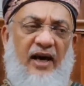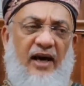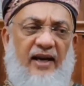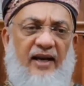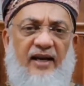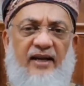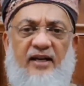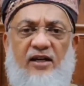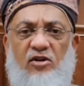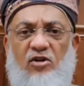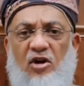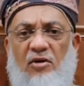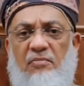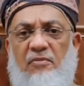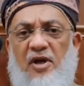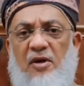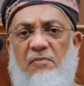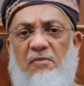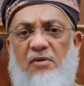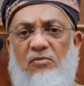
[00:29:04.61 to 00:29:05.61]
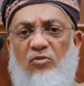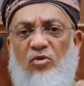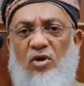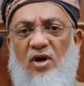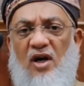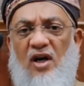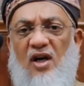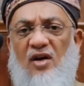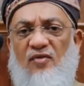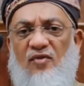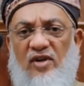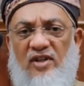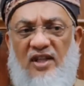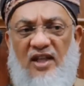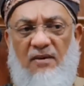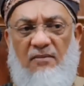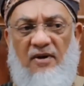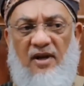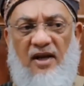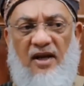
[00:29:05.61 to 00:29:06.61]
Allah did not make me mukallaf
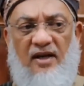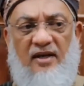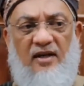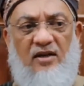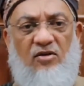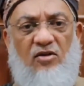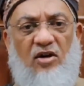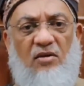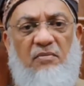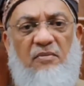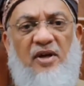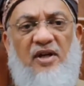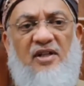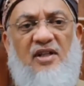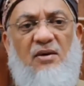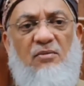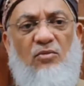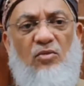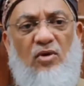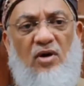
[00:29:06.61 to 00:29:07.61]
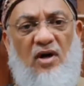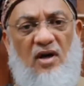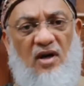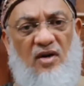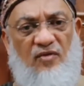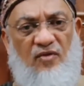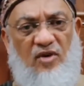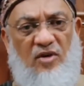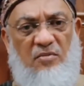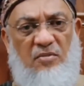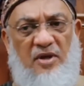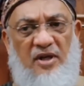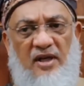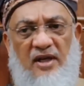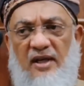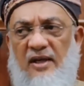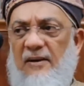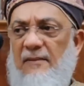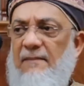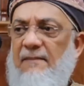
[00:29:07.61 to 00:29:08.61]
on them. Allah did not make them mukallaf on me.